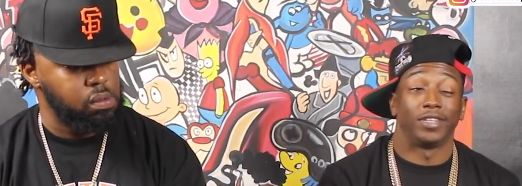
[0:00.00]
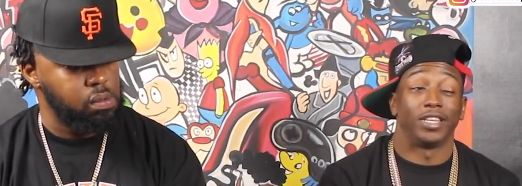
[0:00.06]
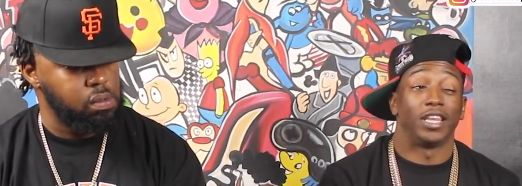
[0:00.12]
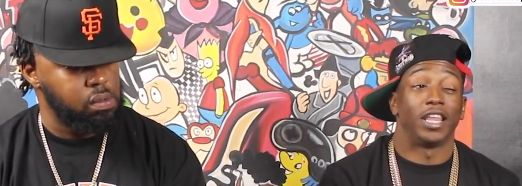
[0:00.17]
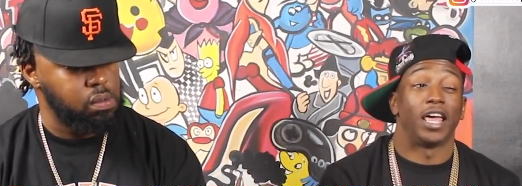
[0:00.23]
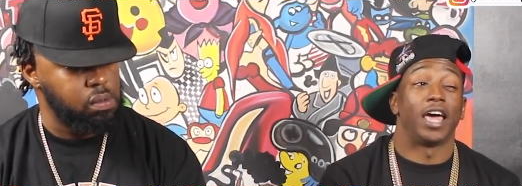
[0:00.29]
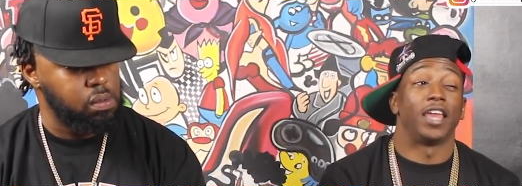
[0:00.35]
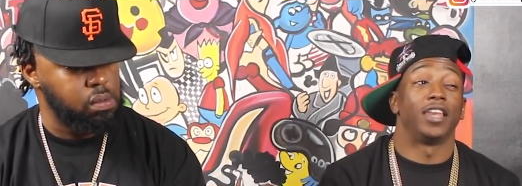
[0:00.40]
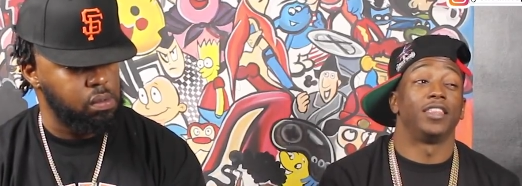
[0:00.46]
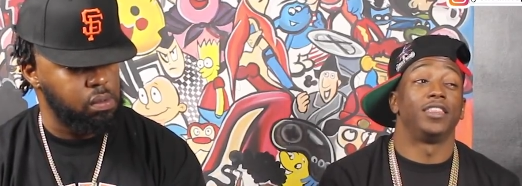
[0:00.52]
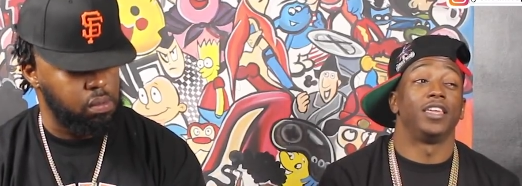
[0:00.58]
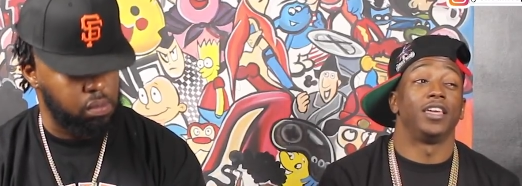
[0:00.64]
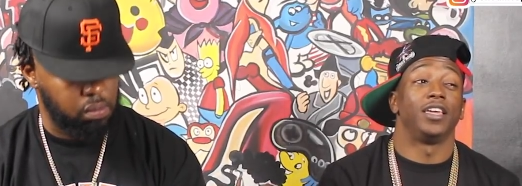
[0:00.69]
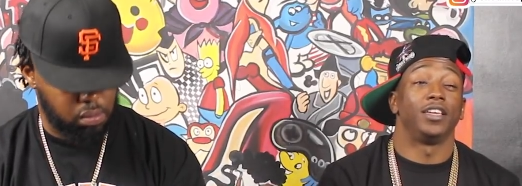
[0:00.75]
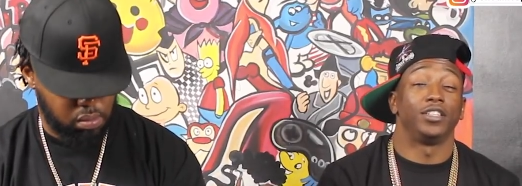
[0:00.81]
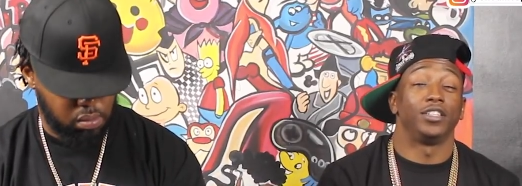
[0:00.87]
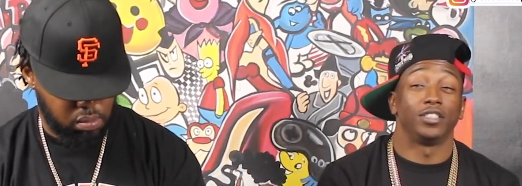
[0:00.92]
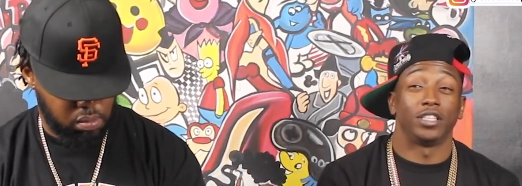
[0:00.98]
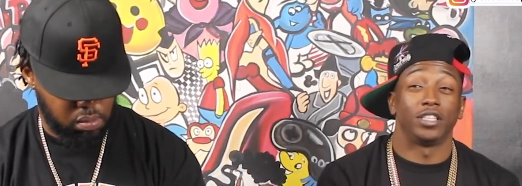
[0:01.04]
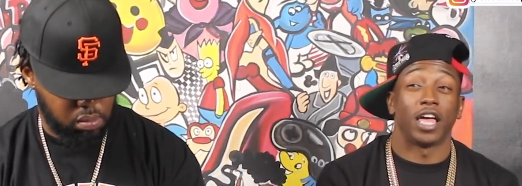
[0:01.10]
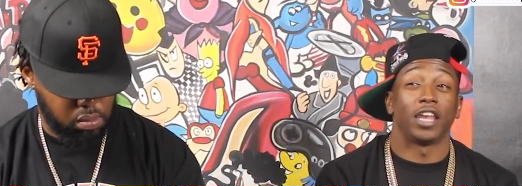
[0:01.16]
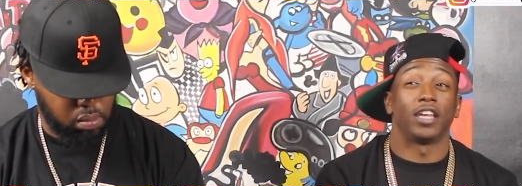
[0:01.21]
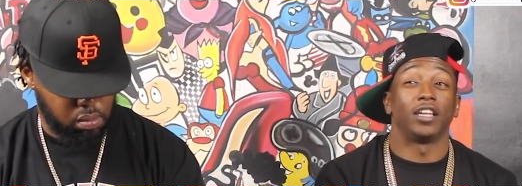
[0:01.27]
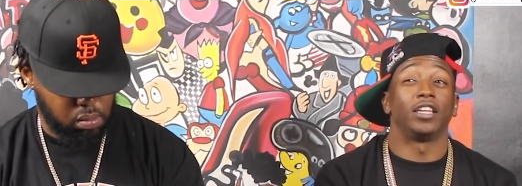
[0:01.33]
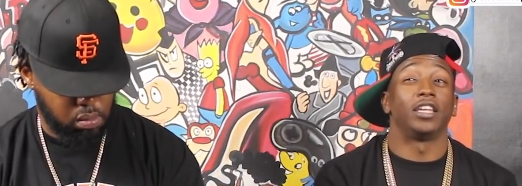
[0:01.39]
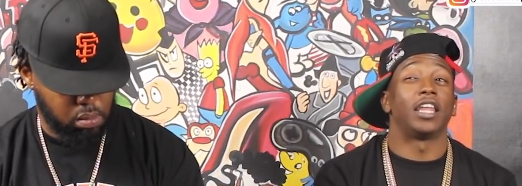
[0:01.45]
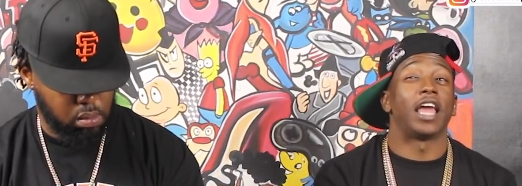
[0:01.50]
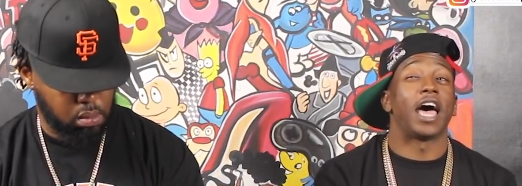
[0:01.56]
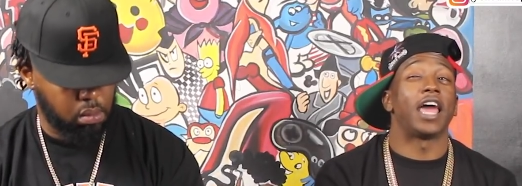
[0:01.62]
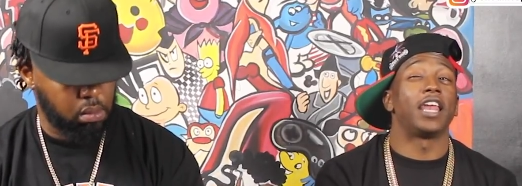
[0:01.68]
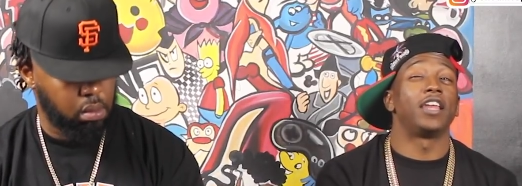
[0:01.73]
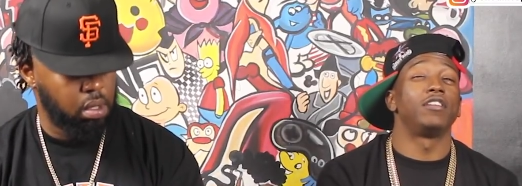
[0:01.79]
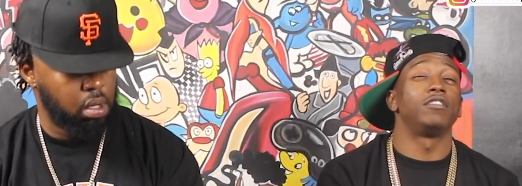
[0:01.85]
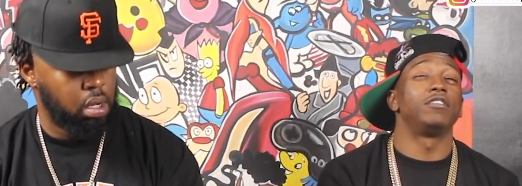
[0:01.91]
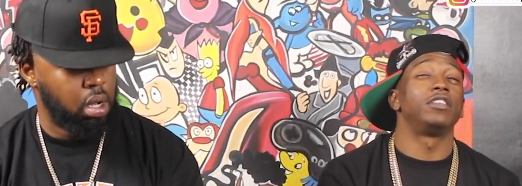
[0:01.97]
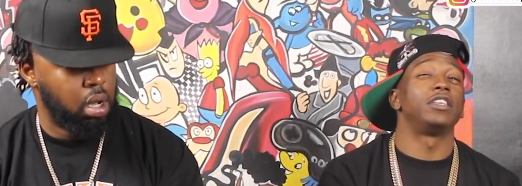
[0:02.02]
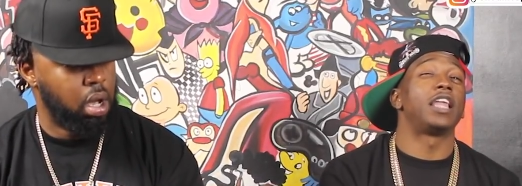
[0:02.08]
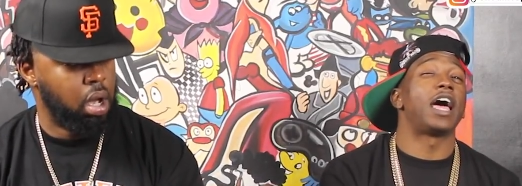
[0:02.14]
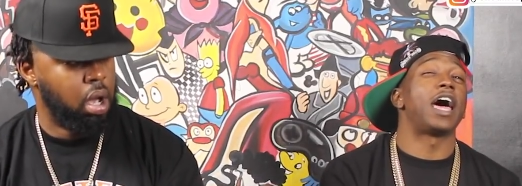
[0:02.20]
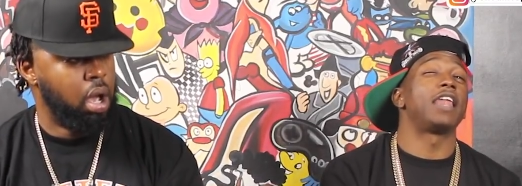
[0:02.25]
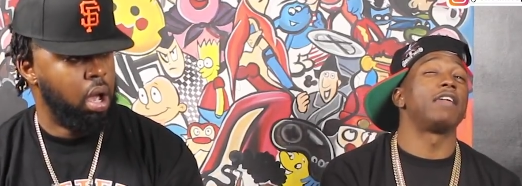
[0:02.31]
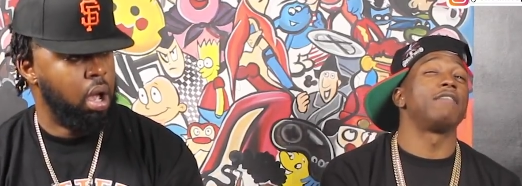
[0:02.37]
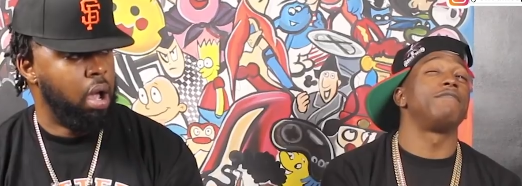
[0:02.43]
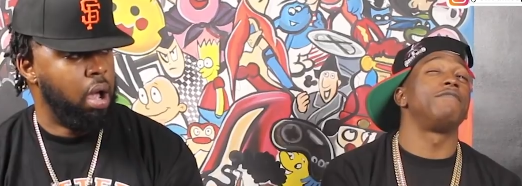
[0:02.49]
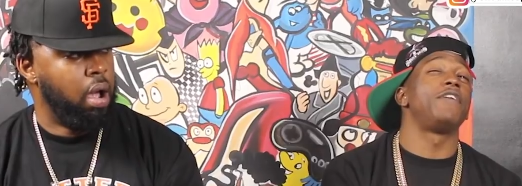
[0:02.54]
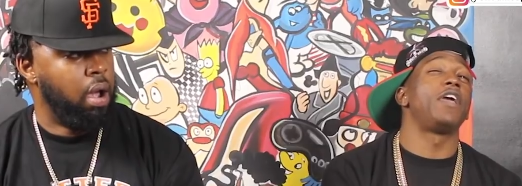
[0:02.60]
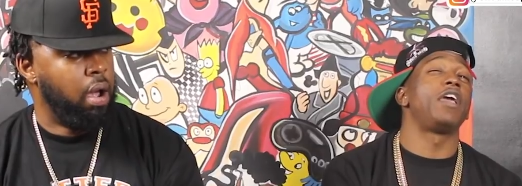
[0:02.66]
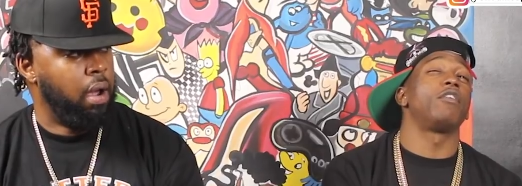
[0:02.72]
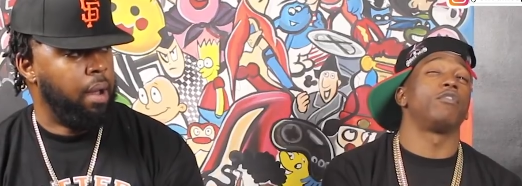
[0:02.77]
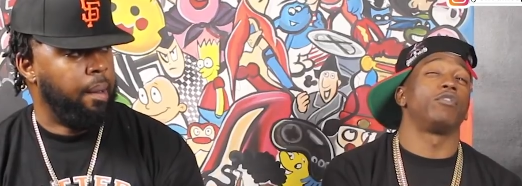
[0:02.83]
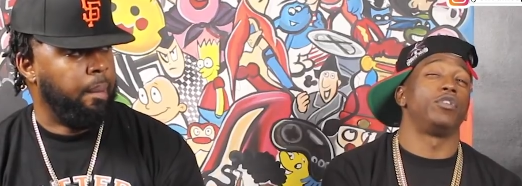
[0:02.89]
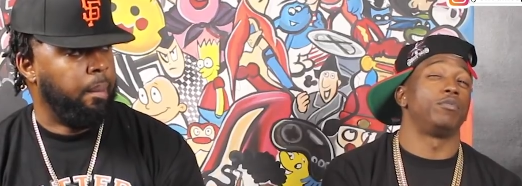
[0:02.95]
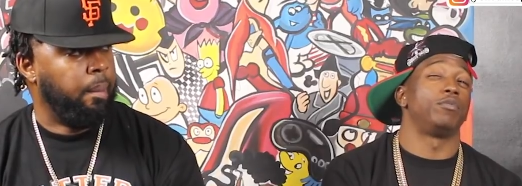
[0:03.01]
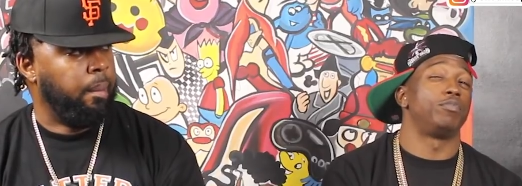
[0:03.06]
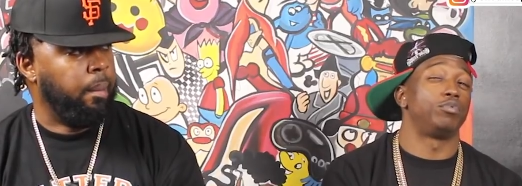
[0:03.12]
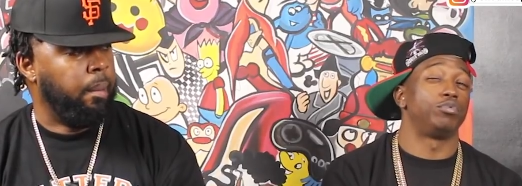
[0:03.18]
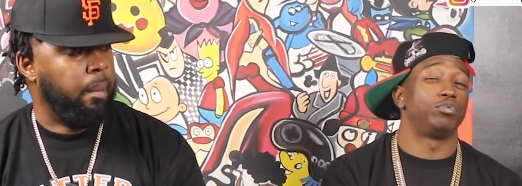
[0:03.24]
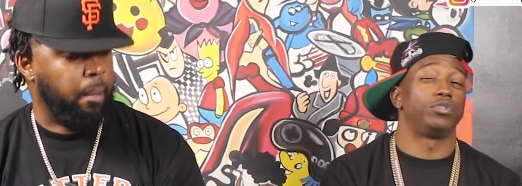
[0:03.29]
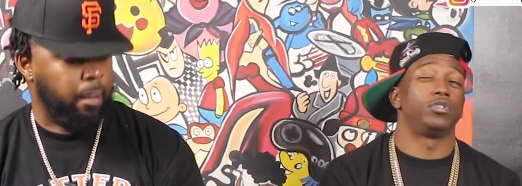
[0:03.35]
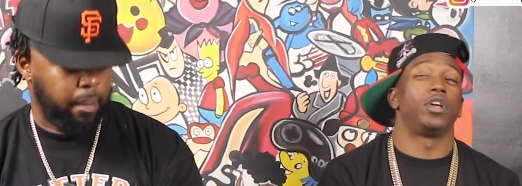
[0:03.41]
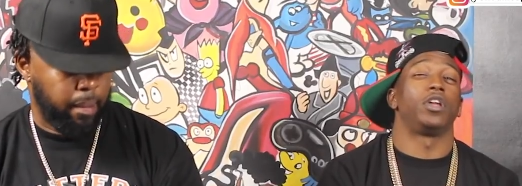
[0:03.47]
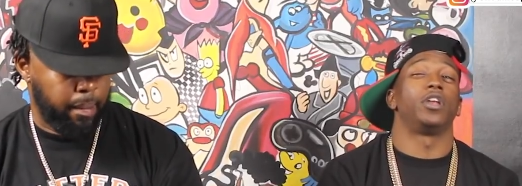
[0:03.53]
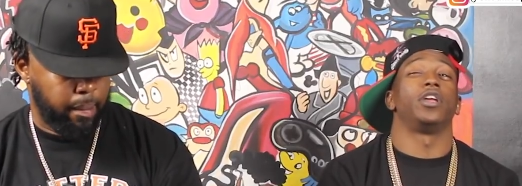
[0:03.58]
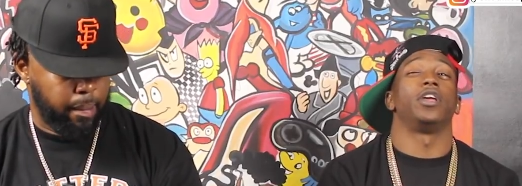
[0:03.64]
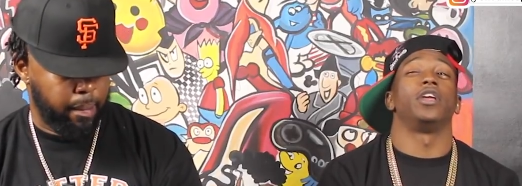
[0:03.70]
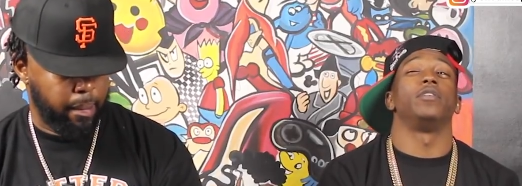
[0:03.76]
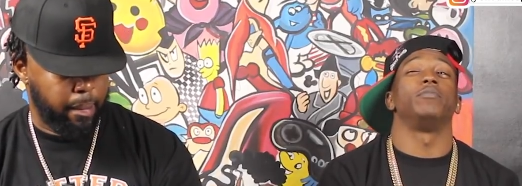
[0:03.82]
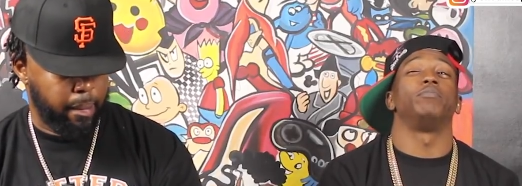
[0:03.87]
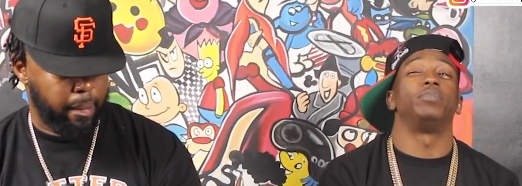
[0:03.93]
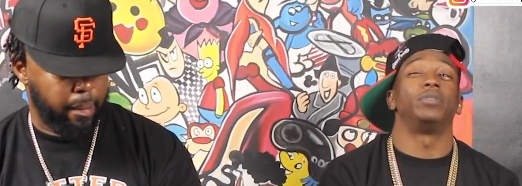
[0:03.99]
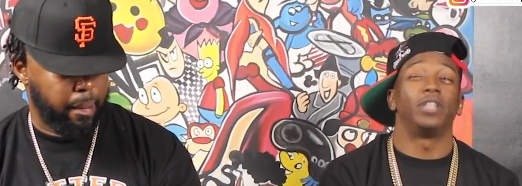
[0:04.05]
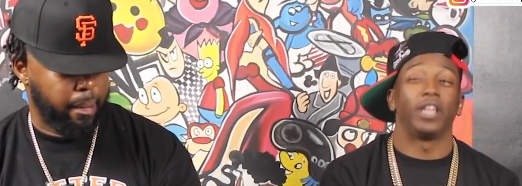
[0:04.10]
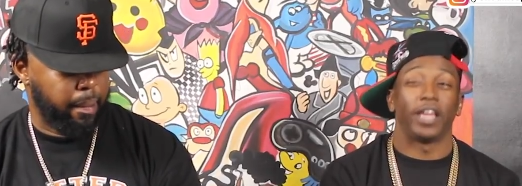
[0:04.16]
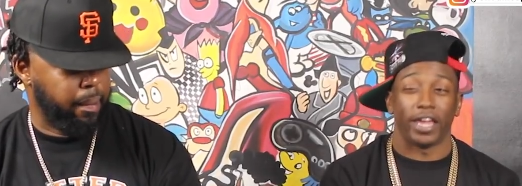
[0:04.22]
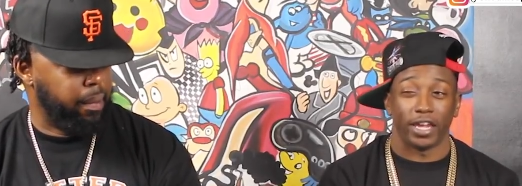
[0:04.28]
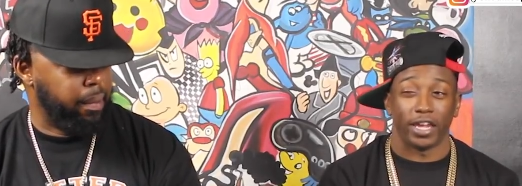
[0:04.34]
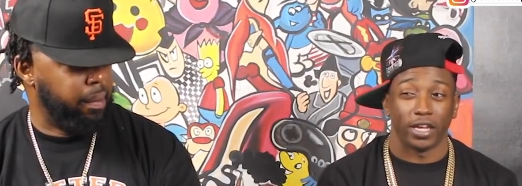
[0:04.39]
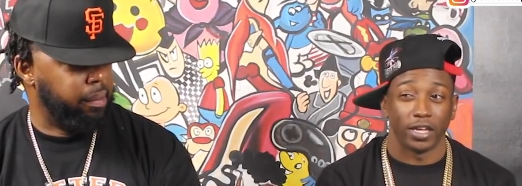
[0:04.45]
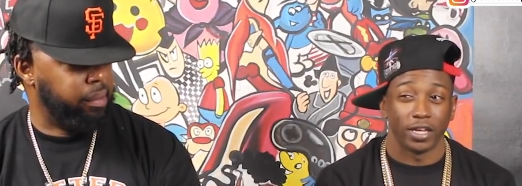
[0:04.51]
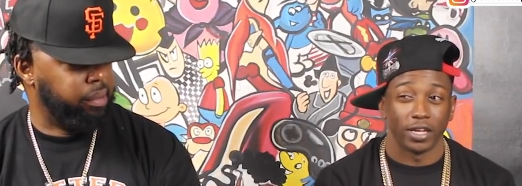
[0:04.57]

Speaker 1: A lot of things, a lot of, lot of, lot of variables that are in play